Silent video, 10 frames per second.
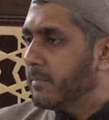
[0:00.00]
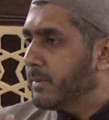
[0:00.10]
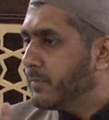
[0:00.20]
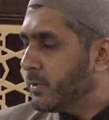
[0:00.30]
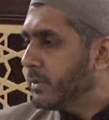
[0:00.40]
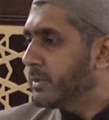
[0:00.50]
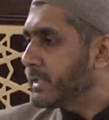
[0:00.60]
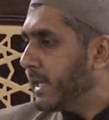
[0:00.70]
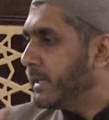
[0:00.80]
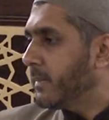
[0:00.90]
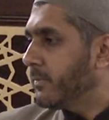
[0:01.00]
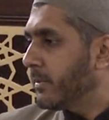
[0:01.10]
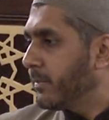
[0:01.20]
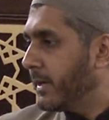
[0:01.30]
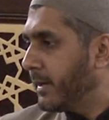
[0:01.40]
Before you stand up
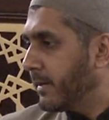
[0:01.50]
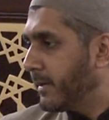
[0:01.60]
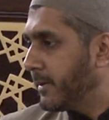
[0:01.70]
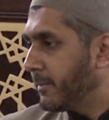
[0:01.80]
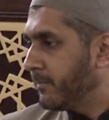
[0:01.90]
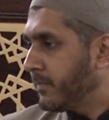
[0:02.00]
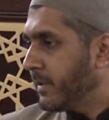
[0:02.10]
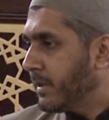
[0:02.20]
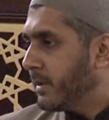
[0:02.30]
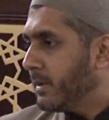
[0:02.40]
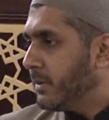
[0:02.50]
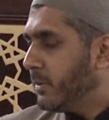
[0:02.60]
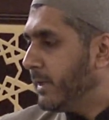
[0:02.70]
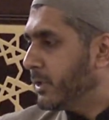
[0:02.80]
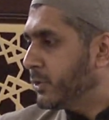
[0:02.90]
for prayer, you
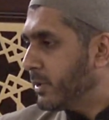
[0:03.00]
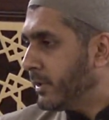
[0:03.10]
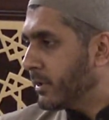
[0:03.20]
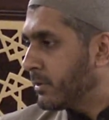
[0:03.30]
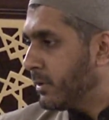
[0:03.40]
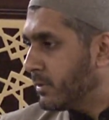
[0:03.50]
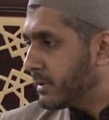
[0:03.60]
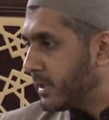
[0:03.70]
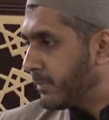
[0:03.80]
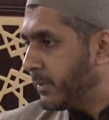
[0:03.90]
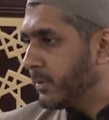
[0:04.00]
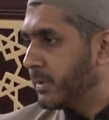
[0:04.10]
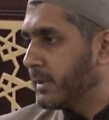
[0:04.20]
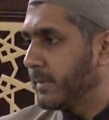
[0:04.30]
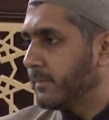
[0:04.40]
make sure your clothes are
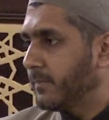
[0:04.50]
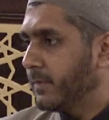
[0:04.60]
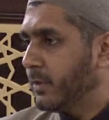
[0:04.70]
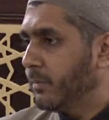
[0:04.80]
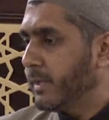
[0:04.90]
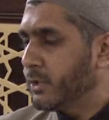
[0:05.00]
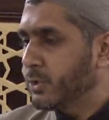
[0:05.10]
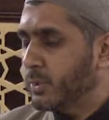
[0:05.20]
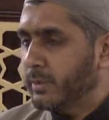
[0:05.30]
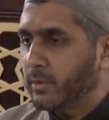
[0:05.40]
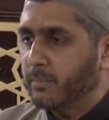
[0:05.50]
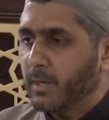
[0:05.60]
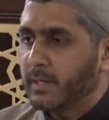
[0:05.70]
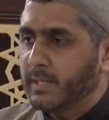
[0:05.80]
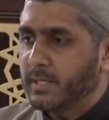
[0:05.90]
pure, you make sure your
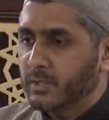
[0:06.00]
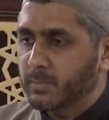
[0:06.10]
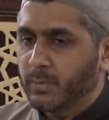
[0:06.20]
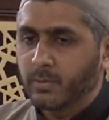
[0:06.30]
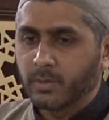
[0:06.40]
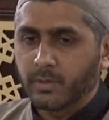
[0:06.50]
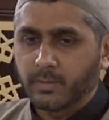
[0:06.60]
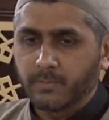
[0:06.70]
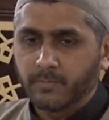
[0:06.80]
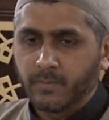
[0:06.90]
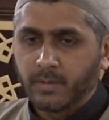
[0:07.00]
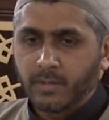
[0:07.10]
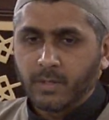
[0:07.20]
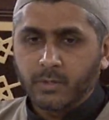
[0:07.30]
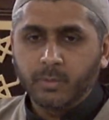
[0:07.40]
body is pure.
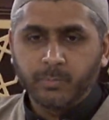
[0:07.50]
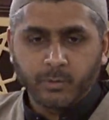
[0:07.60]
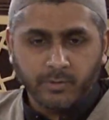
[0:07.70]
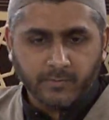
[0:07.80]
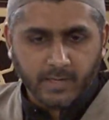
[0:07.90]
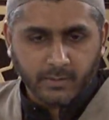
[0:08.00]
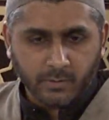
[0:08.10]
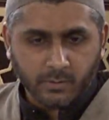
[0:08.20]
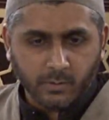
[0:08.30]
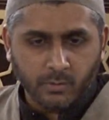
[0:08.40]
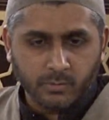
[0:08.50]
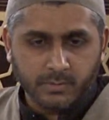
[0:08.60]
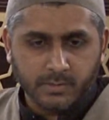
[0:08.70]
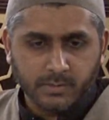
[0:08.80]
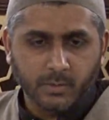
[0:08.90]
You purify your
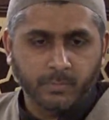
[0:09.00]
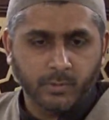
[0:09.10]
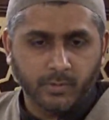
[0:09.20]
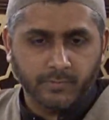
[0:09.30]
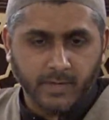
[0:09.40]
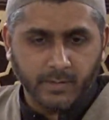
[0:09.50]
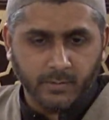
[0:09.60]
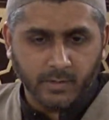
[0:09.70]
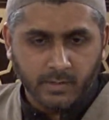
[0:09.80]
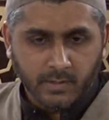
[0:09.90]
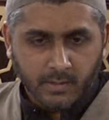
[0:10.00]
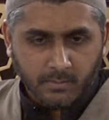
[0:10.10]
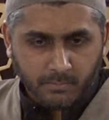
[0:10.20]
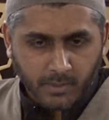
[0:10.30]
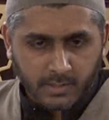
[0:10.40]
clothes, you purify your
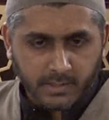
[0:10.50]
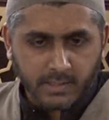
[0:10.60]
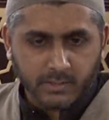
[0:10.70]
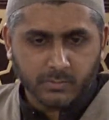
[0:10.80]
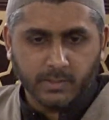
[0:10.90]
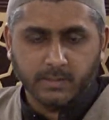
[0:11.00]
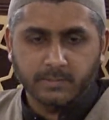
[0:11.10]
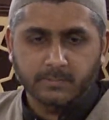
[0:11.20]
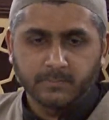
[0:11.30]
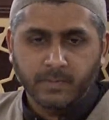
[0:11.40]
body as well.